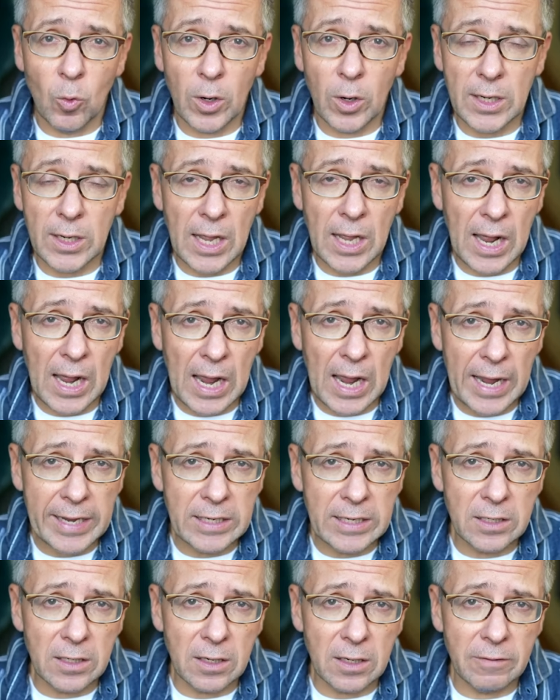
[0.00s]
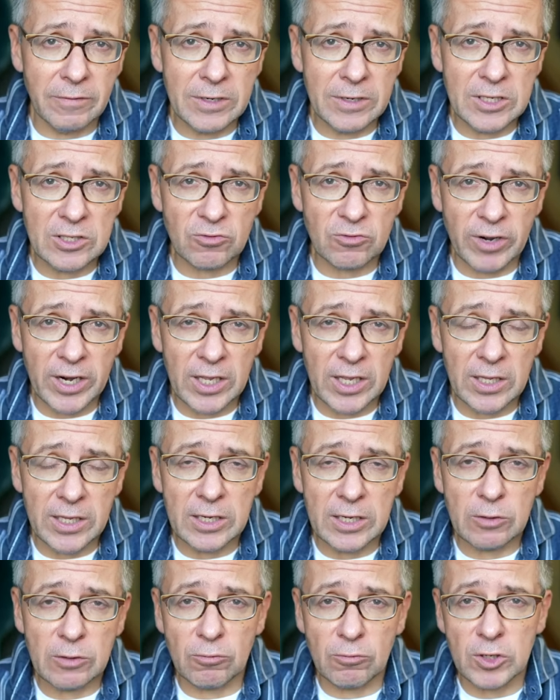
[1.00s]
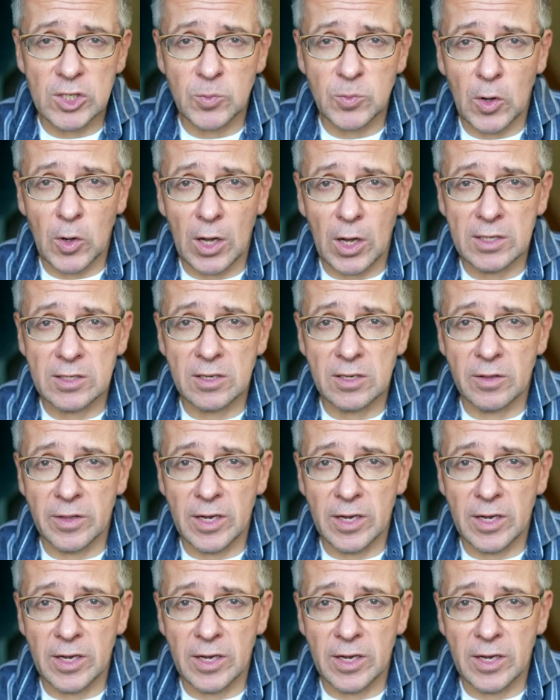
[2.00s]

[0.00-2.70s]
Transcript: what kind of an Israeli response